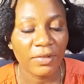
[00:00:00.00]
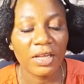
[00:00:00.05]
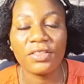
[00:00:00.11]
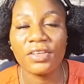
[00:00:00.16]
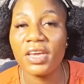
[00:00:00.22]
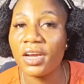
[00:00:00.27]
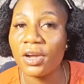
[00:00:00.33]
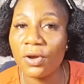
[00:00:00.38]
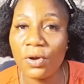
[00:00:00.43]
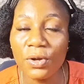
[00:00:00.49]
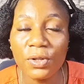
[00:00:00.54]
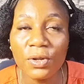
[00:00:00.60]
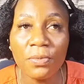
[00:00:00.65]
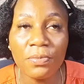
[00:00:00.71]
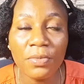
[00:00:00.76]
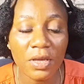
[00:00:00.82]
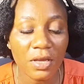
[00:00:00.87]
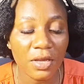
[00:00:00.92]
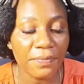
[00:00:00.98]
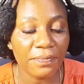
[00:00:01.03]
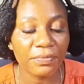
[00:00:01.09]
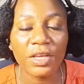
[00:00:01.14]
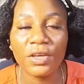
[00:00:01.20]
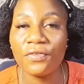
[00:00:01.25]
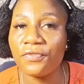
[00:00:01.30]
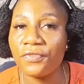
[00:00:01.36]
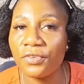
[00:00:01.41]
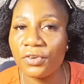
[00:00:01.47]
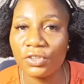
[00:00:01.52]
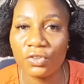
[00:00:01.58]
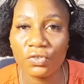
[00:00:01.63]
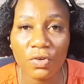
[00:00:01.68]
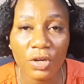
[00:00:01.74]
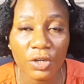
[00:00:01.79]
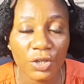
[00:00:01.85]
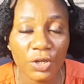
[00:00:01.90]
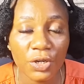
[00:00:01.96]
the economy,
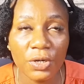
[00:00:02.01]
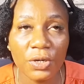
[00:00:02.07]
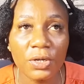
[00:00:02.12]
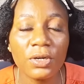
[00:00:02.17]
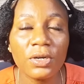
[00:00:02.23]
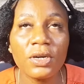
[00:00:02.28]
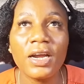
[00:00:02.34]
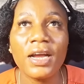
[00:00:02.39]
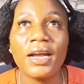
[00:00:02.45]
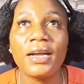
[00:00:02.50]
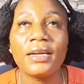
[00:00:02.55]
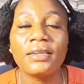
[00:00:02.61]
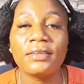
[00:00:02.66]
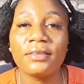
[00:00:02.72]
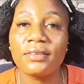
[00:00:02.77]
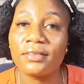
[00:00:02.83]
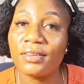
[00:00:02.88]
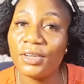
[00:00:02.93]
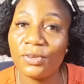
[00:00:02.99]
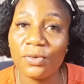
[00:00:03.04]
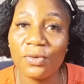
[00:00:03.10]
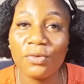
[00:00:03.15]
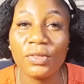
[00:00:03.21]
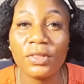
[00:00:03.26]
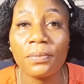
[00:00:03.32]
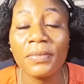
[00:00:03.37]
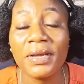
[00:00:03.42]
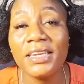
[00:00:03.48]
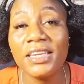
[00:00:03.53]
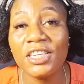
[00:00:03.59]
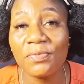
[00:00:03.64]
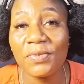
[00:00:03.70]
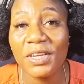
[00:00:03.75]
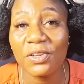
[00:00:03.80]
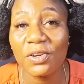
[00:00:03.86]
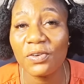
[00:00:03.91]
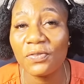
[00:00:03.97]
infrastructure, and the
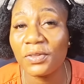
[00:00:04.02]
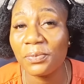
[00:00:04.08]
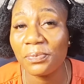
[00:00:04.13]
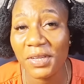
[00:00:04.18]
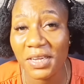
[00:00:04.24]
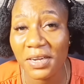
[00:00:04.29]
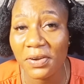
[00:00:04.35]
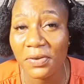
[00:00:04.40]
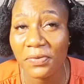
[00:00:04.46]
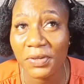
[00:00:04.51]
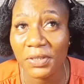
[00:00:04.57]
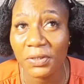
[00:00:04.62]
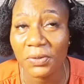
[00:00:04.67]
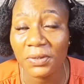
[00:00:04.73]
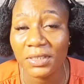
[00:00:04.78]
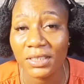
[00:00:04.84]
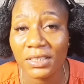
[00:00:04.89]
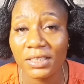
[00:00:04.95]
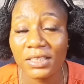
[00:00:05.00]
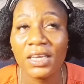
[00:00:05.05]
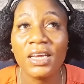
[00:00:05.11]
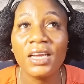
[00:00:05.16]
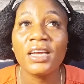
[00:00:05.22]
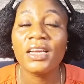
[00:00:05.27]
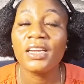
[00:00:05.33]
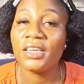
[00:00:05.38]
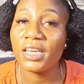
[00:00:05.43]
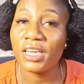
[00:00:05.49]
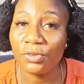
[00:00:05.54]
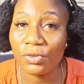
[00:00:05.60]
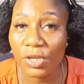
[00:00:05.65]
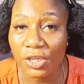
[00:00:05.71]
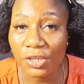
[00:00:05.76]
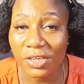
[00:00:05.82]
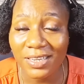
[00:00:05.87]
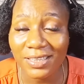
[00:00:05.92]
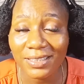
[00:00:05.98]
management of the mineral resources, the
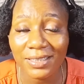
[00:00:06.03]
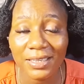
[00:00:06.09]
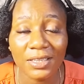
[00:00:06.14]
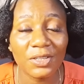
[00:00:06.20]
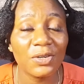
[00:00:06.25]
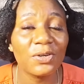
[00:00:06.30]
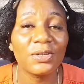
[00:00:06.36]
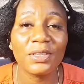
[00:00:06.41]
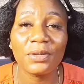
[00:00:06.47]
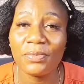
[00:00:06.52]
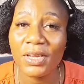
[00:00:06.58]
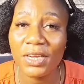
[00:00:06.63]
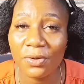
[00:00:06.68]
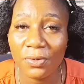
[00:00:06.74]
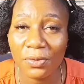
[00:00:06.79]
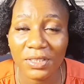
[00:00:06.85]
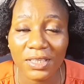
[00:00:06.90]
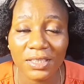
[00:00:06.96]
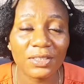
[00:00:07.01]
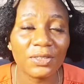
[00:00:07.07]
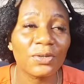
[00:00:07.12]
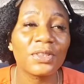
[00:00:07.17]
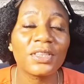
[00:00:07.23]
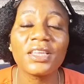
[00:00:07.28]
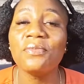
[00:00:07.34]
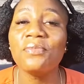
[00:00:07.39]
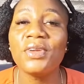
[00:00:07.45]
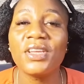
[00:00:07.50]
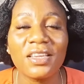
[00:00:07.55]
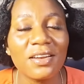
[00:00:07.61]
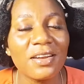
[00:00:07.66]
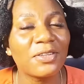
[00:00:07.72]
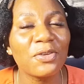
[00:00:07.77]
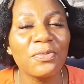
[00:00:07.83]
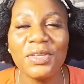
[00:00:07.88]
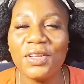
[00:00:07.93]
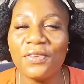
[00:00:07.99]
educational sector, the medical sector, name it. There
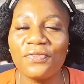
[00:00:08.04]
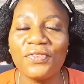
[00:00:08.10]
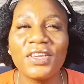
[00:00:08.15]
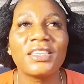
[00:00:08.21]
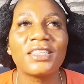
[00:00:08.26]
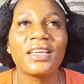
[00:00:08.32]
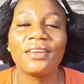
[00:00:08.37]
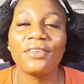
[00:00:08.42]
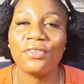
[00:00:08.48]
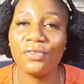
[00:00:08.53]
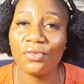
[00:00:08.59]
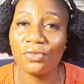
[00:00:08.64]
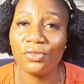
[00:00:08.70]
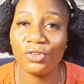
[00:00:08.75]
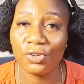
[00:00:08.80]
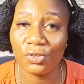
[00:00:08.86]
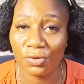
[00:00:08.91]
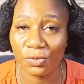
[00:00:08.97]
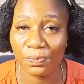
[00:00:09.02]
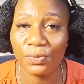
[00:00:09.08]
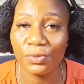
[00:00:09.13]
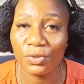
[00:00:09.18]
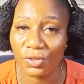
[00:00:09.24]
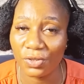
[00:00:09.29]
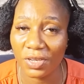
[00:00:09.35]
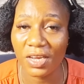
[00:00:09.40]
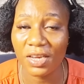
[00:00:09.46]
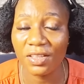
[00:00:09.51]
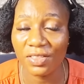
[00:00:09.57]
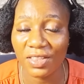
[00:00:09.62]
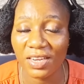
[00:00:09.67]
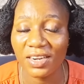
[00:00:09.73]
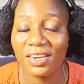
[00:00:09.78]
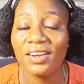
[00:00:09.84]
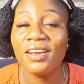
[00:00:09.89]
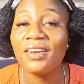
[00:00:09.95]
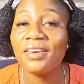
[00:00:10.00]
are so many things that you should put
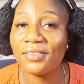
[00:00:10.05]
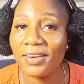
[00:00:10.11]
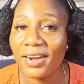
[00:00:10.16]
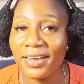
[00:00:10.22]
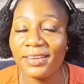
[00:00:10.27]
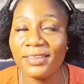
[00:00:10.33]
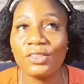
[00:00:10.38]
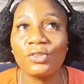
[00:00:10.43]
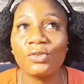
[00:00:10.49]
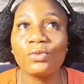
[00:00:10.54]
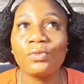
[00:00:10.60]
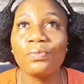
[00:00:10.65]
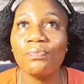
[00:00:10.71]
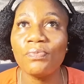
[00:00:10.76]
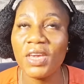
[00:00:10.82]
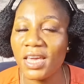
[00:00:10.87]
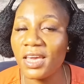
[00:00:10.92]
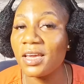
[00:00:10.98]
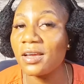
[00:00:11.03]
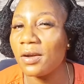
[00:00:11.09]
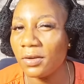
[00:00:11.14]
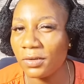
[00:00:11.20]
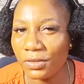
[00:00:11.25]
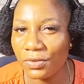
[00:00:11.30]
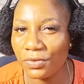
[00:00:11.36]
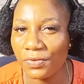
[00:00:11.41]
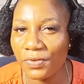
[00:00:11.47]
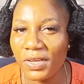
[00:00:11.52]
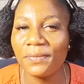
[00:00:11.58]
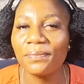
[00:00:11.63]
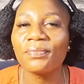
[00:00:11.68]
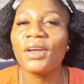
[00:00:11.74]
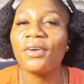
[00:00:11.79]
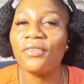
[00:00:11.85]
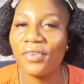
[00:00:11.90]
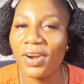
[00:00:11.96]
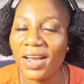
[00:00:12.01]
together, right, to make a country
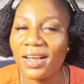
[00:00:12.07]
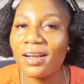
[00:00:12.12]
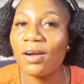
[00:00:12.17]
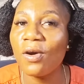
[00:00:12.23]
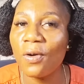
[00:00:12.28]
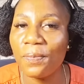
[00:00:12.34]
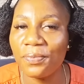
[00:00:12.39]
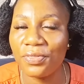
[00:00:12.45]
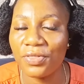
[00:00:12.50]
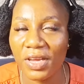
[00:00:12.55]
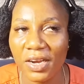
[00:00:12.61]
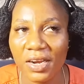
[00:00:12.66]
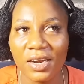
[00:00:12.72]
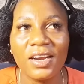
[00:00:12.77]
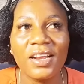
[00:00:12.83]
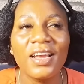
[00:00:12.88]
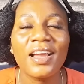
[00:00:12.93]
rank up there.